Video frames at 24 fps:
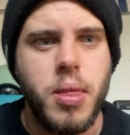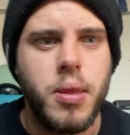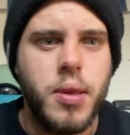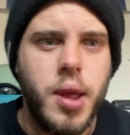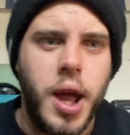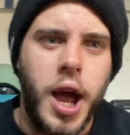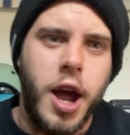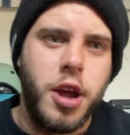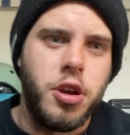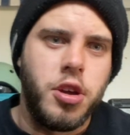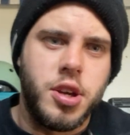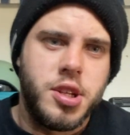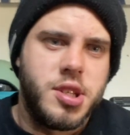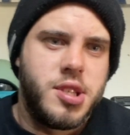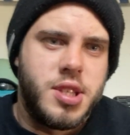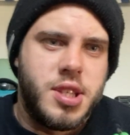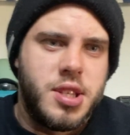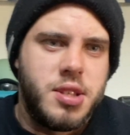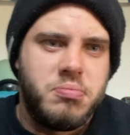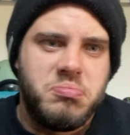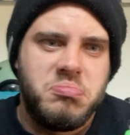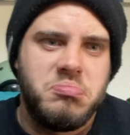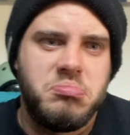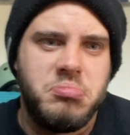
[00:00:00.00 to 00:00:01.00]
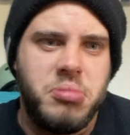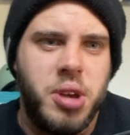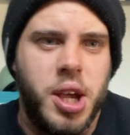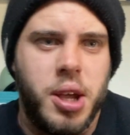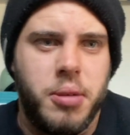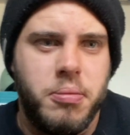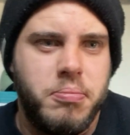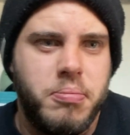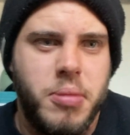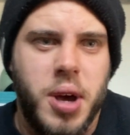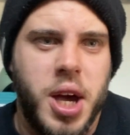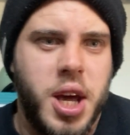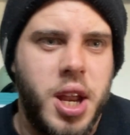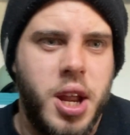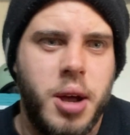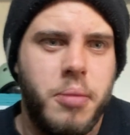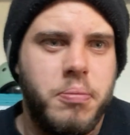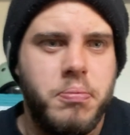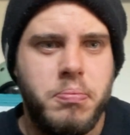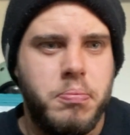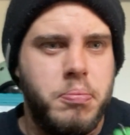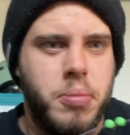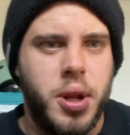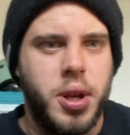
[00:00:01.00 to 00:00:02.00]
how you could muck it
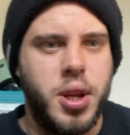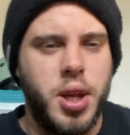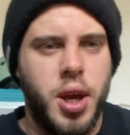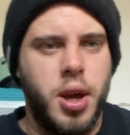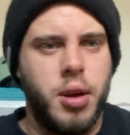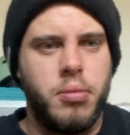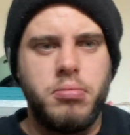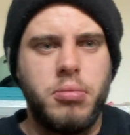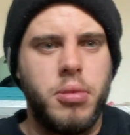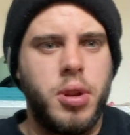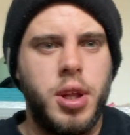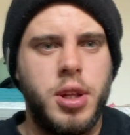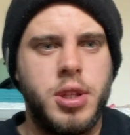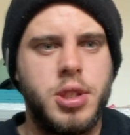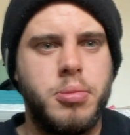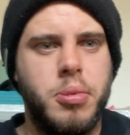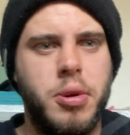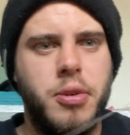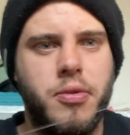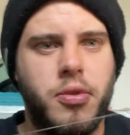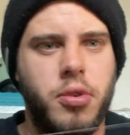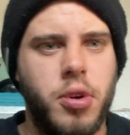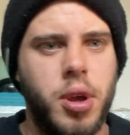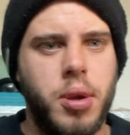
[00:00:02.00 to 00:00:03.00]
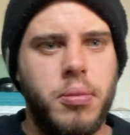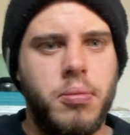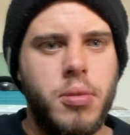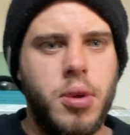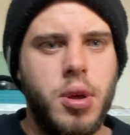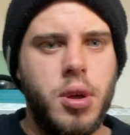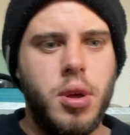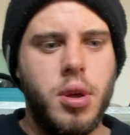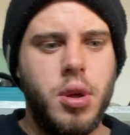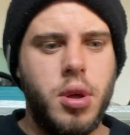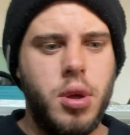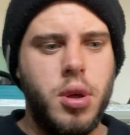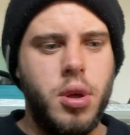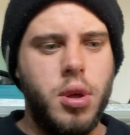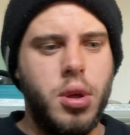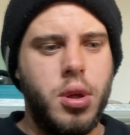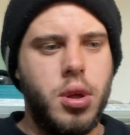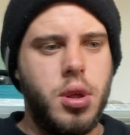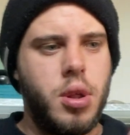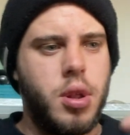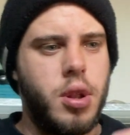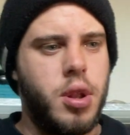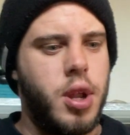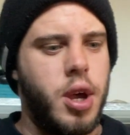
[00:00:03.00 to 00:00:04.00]
up, but yeah, it needs to be free.
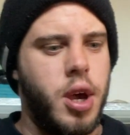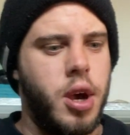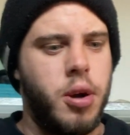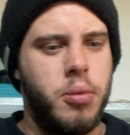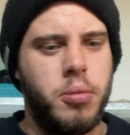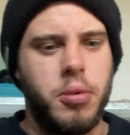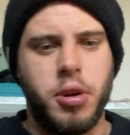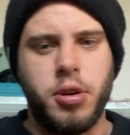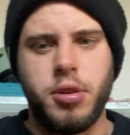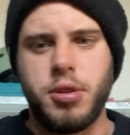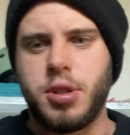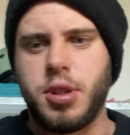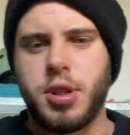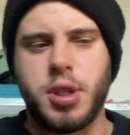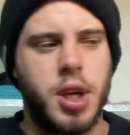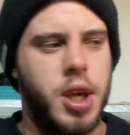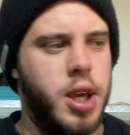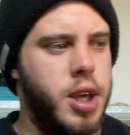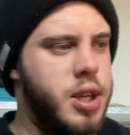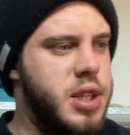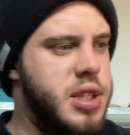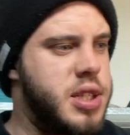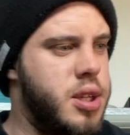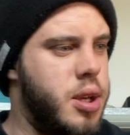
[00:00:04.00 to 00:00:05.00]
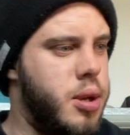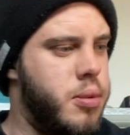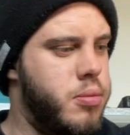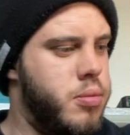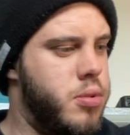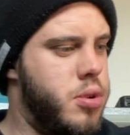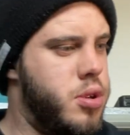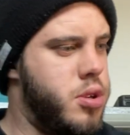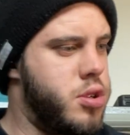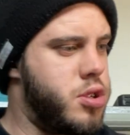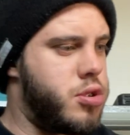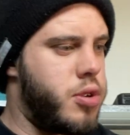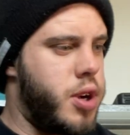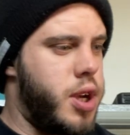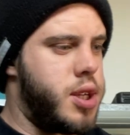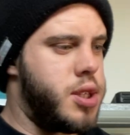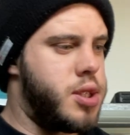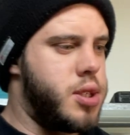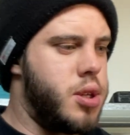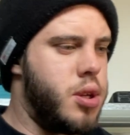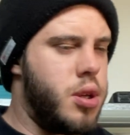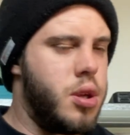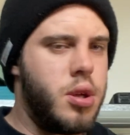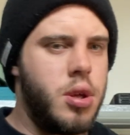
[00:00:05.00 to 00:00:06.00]
Now I'm going to take some
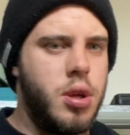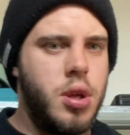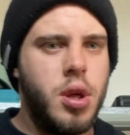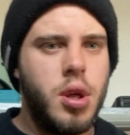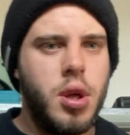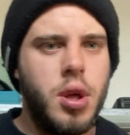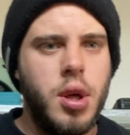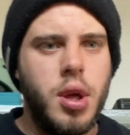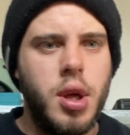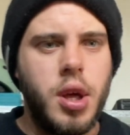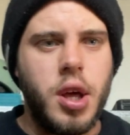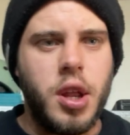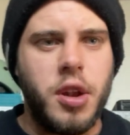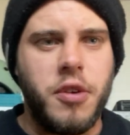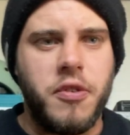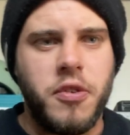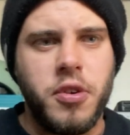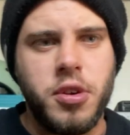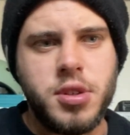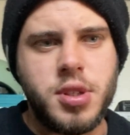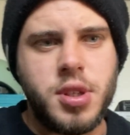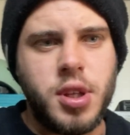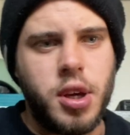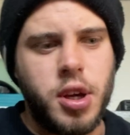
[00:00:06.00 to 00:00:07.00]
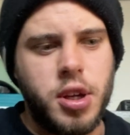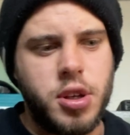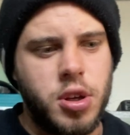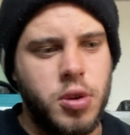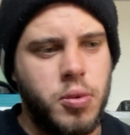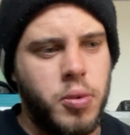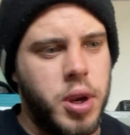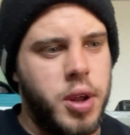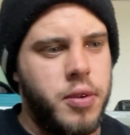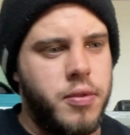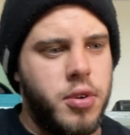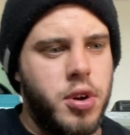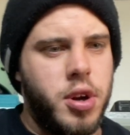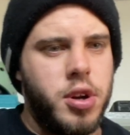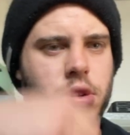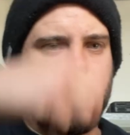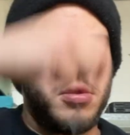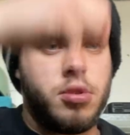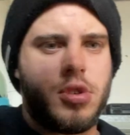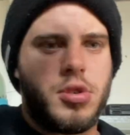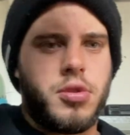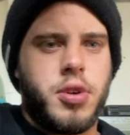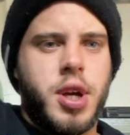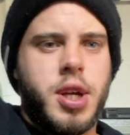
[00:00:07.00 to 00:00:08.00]
trace. And the first thing I do whenever I do a
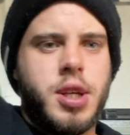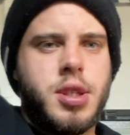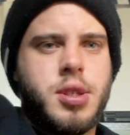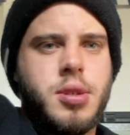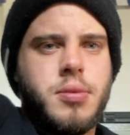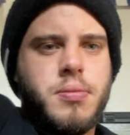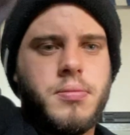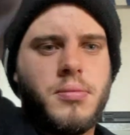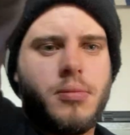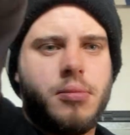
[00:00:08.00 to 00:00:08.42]
trace,